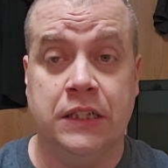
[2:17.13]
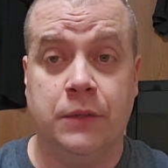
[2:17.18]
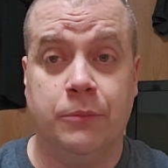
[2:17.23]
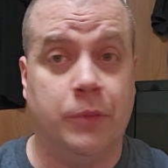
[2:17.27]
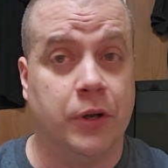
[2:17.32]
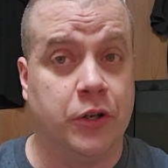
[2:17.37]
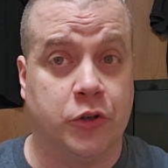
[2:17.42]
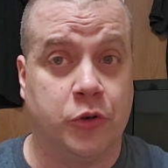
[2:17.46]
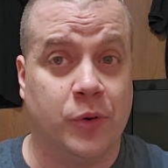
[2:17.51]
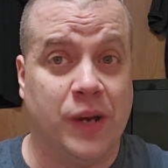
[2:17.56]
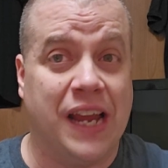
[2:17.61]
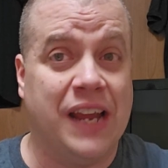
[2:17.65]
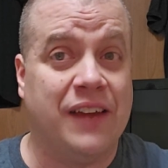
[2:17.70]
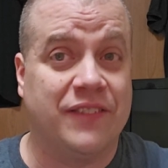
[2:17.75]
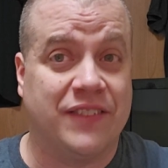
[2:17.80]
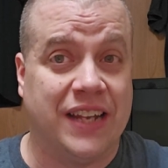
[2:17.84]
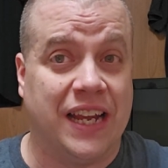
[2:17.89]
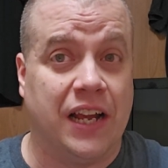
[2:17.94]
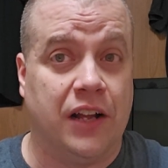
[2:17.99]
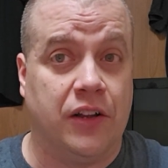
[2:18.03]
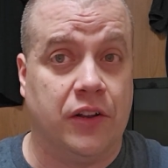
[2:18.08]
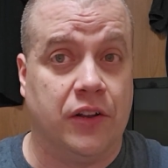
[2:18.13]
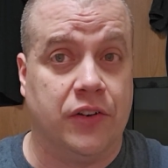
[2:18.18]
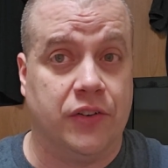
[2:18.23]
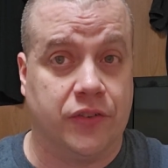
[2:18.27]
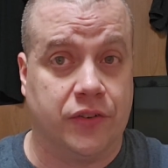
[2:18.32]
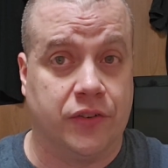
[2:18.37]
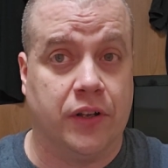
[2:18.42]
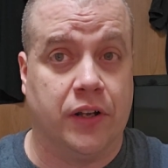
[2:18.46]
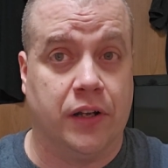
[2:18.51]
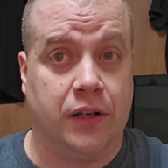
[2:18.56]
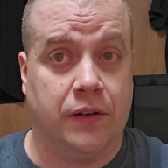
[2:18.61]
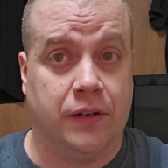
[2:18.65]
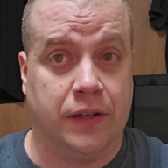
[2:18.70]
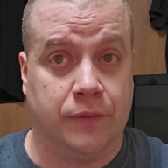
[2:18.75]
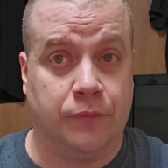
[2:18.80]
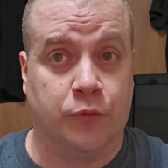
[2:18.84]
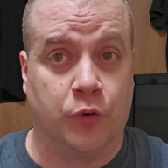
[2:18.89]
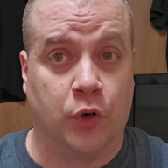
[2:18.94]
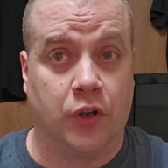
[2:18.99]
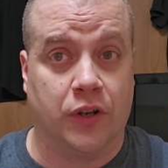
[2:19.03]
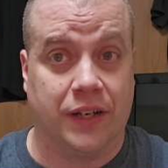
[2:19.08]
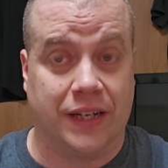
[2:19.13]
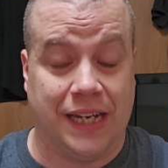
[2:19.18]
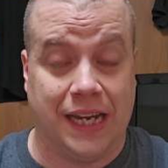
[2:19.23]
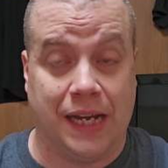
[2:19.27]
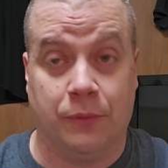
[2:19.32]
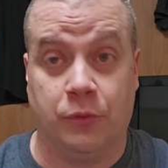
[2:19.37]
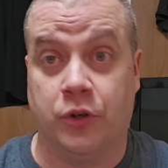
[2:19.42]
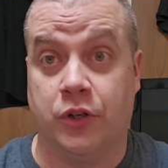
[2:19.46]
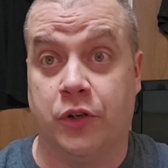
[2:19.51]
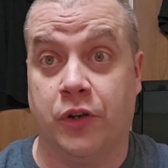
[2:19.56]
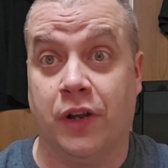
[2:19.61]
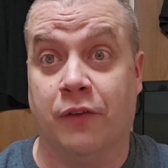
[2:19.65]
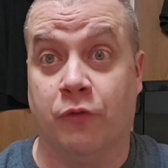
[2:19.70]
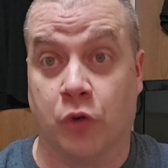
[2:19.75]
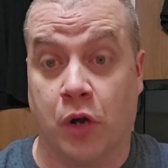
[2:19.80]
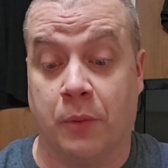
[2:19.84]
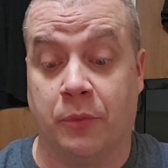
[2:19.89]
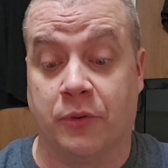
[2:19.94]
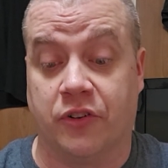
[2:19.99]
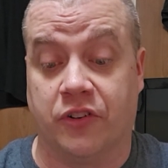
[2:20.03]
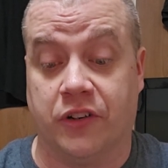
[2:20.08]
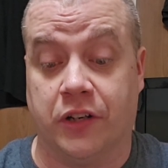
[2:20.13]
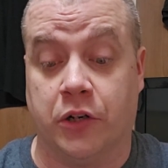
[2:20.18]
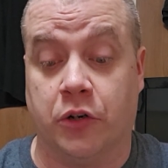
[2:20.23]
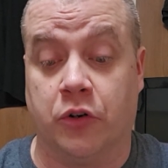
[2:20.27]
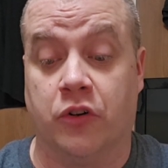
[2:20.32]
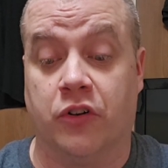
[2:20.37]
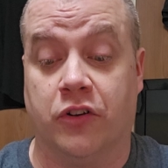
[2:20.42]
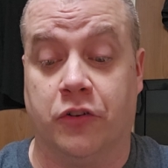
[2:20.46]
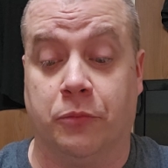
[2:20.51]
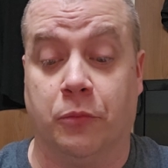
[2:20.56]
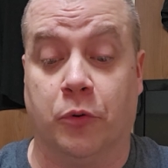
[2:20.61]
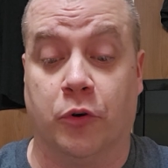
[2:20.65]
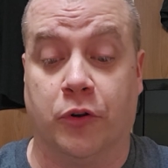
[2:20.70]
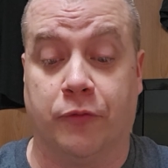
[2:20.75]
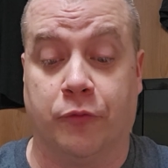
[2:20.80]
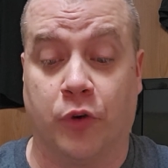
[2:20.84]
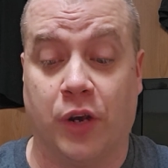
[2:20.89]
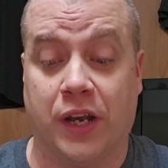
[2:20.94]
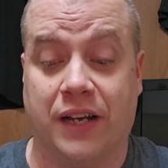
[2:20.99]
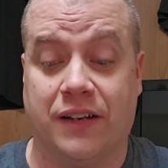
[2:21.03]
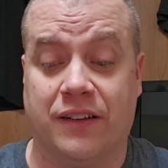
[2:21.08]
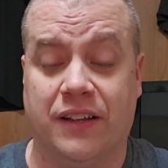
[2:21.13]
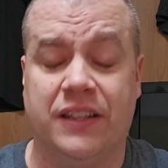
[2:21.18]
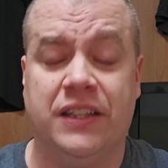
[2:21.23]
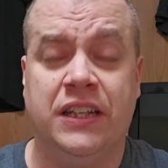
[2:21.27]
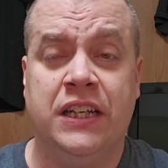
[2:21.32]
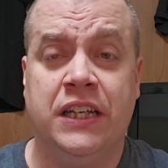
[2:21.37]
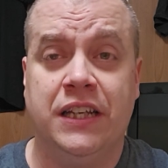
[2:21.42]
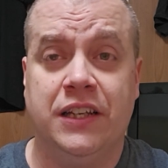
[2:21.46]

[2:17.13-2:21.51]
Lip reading: But you have talent in front of the camera. You have Robert De Niro as Murray Franklin.